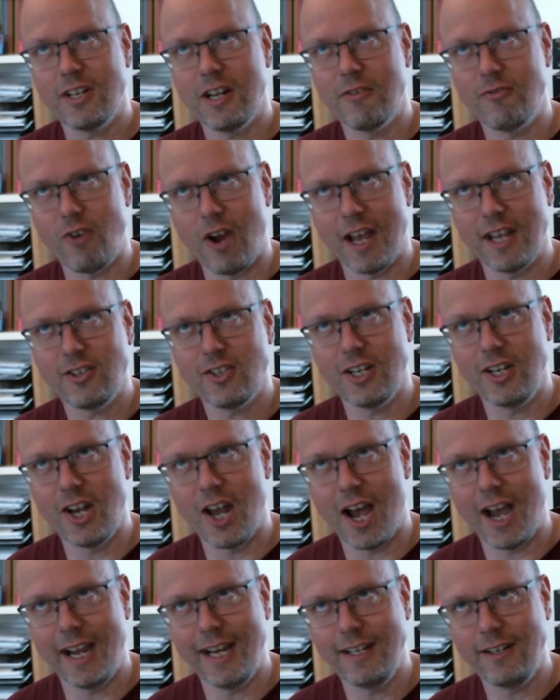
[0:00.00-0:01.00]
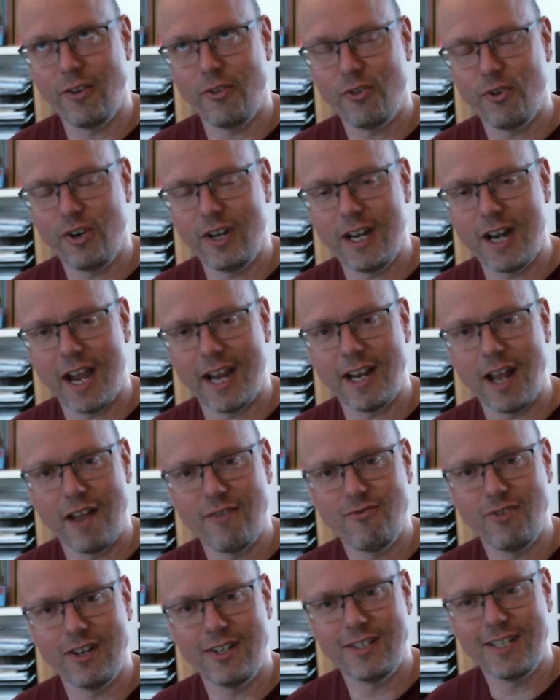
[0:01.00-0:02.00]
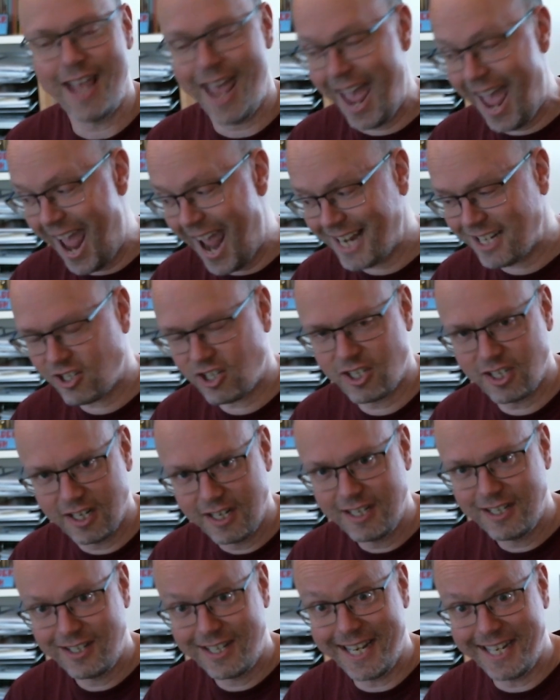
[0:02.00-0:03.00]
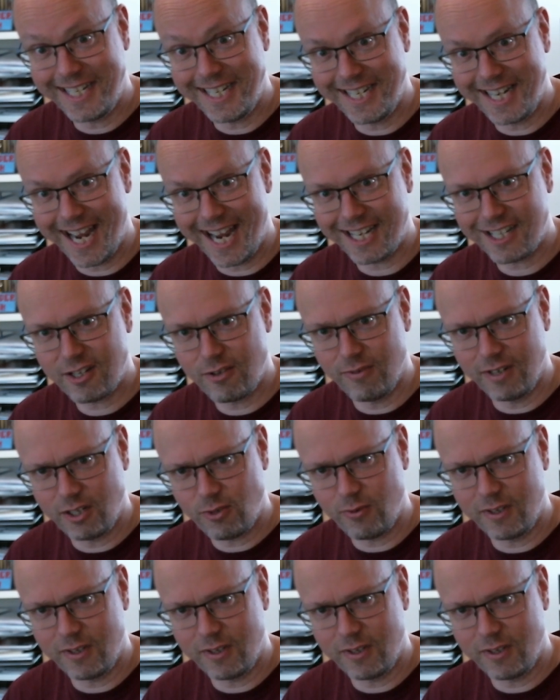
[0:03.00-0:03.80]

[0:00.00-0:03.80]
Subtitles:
Ryzen 9 3900X sitting next to it,